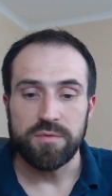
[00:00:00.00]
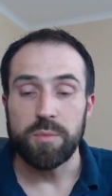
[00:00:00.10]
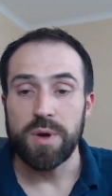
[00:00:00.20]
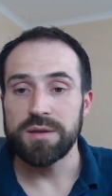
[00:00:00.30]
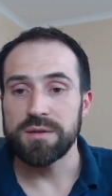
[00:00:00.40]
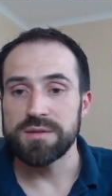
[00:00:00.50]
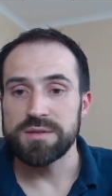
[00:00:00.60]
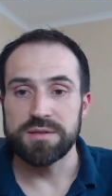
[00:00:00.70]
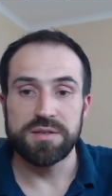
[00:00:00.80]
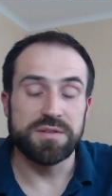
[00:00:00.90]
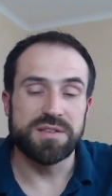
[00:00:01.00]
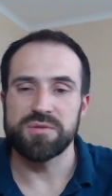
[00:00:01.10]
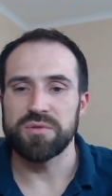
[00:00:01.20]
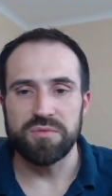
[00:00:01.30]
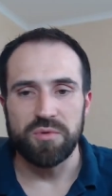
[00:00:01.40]
for maintenance
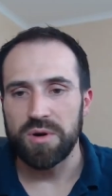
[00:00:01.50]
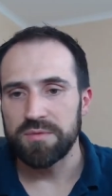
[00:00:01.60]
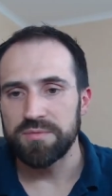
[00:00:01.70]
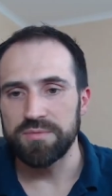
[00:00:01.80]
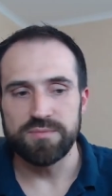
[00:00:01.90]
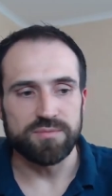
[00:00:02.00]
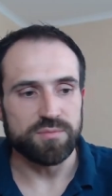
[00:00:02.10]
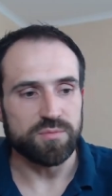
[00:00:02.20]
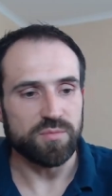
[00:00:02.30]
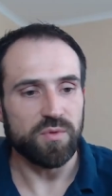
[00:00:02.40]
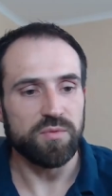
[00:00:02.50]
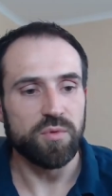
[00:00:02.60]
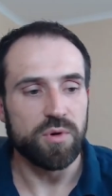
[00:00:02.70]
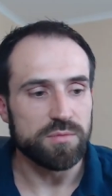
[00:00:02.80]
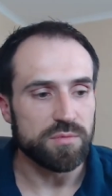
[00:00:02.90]
activities or, or
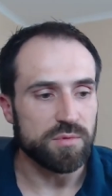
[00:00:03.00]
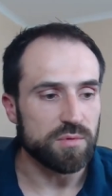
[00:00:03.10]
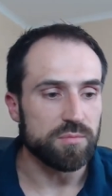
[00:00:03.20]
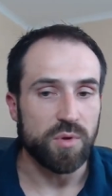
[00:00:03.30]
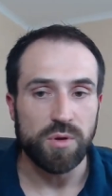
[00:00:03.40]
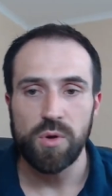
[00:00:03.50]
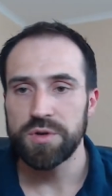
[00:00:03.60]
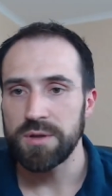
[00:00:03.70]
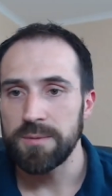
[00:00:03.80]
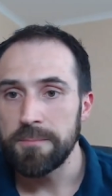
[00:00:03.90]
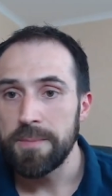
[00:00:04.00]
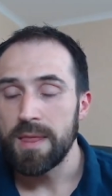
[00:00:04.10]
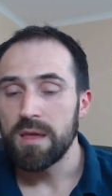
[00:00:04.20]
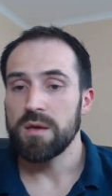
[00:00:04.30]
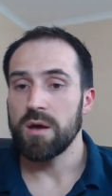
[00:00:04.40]
for um, loading,
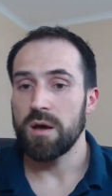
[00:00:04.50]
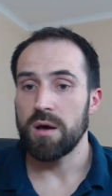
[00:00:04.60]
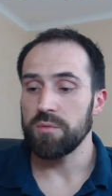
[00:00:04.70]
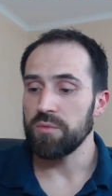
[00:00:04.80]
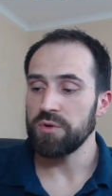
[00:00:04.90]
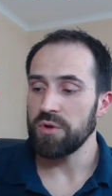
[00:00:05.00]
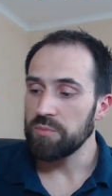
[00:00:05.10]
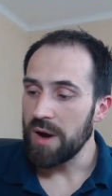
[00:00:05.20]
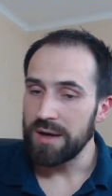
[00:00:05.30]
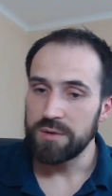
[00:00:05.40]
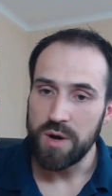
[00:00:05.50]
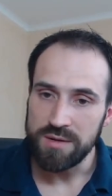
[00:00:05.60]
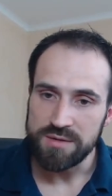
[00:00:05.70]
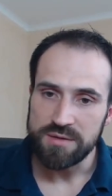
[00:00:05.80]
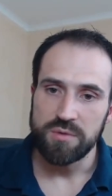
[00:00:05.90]
uh, we don't buy it
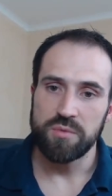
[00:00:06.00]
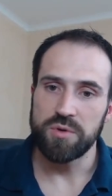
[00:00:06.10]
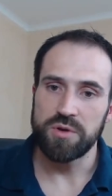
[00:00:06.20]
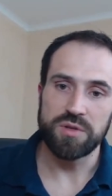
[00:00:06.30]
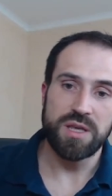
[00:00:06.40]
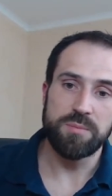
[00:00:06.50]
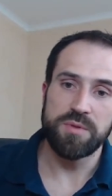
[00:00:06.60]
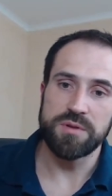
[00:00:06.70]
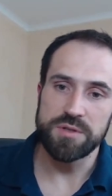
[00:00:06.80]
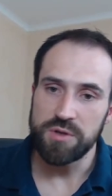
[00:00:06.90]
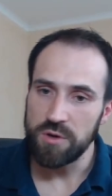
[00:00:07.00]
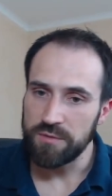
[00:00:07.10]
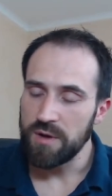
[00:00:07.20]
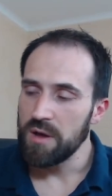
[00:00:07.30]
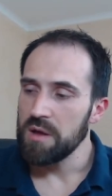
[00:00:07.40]
once, we don't keep the
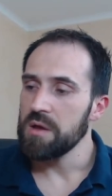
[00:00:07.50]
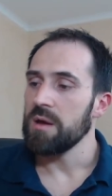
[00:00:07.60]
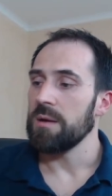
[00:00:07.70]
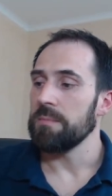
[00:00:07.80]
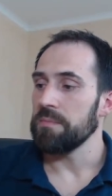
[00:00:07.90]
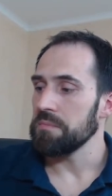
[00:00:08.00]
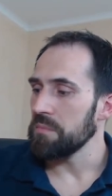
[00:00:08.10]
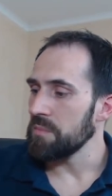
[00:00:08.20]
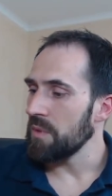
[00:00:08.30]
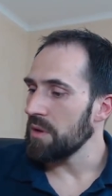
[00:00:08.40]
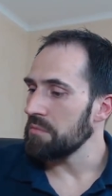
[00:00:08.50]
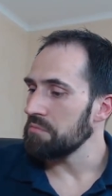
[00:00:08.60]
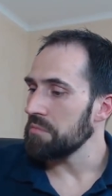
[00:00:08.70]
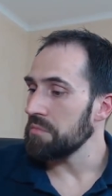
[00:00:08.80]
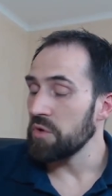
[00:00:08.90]
reserve. Mm,
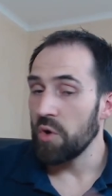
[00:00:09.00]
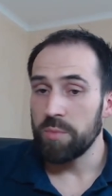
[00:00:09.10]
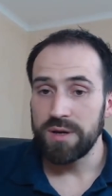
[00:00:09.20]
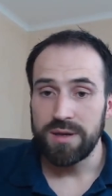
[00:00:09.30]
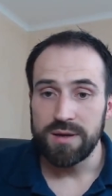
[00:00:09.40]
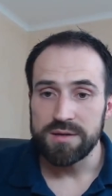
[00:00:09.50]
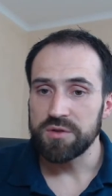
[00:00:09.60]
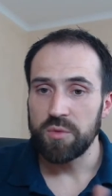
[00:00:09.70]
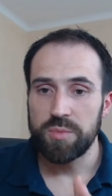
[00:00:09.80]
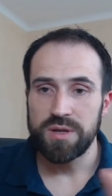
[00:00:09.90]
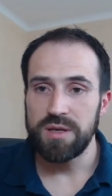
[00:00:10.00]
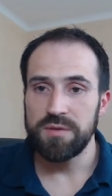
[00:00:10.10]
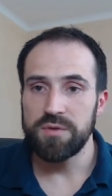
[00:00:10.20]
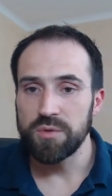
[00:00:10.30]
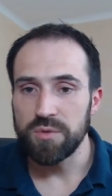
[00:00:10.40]
nobody cares, nobody
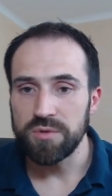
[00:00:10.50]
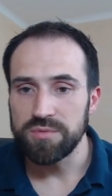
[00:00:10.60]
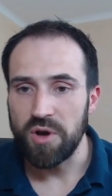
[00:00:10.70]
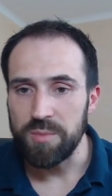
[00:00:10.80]
give you